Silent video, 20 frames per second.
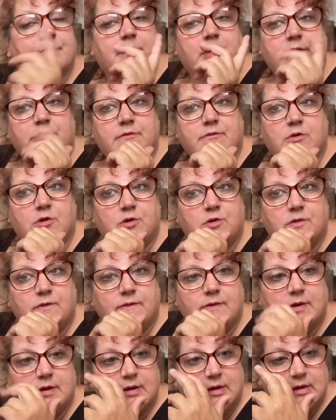roof,
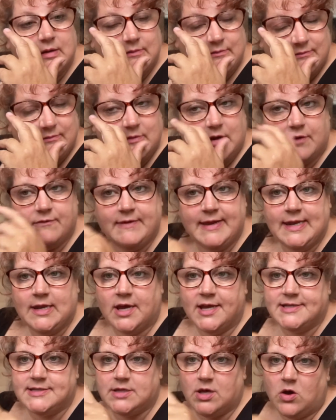I
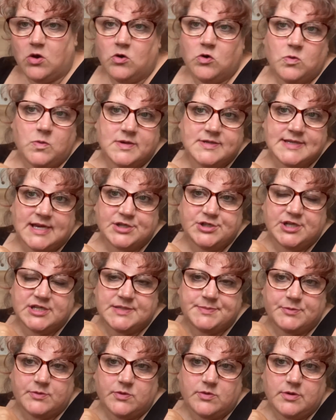realised the hole was actually
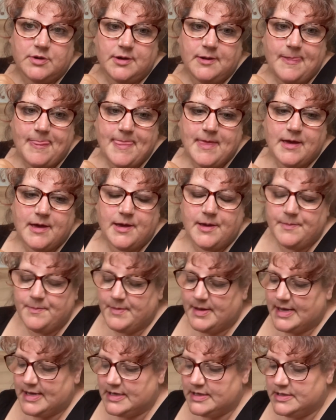smaller,
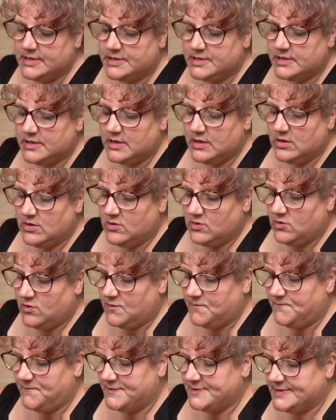and
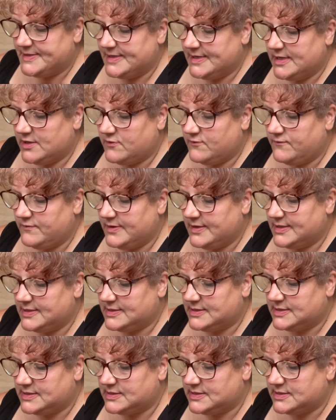obviously
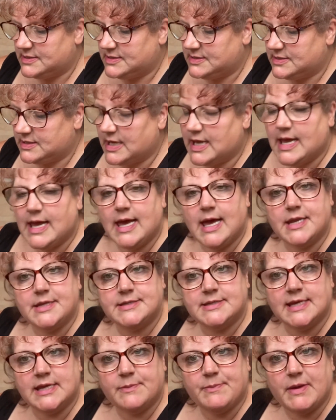Chris had
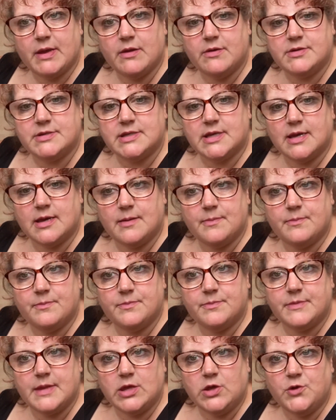said about
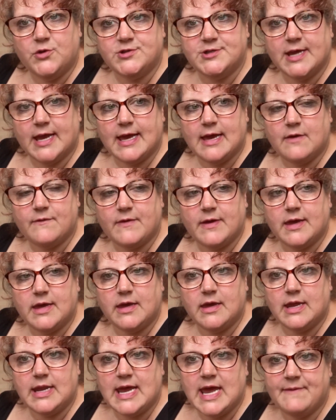they usually have
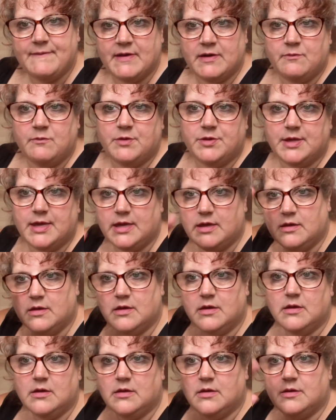an air vent with a
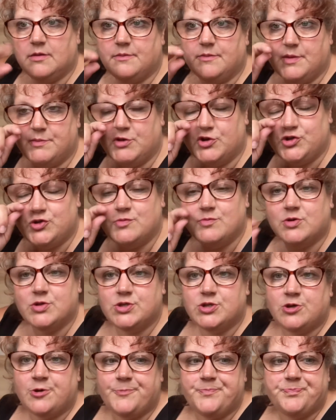mushroom on
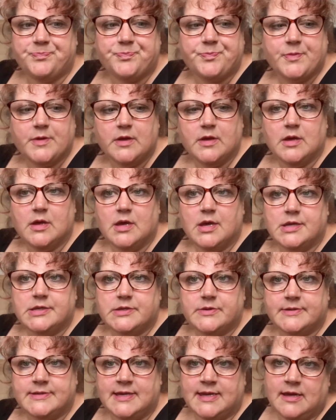top. So
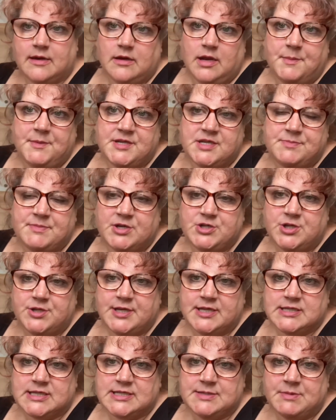I said, hang on, let me just measure
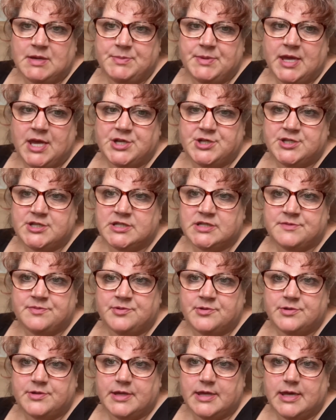this, because it might be easier just to
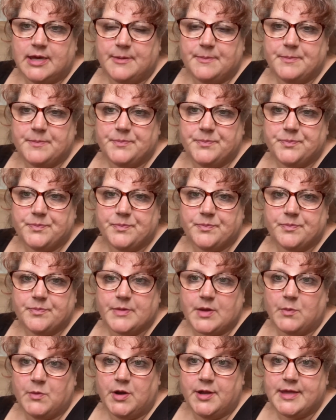put the one
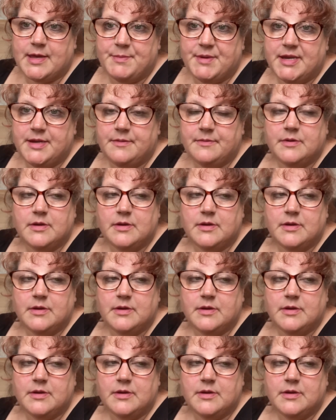of them in,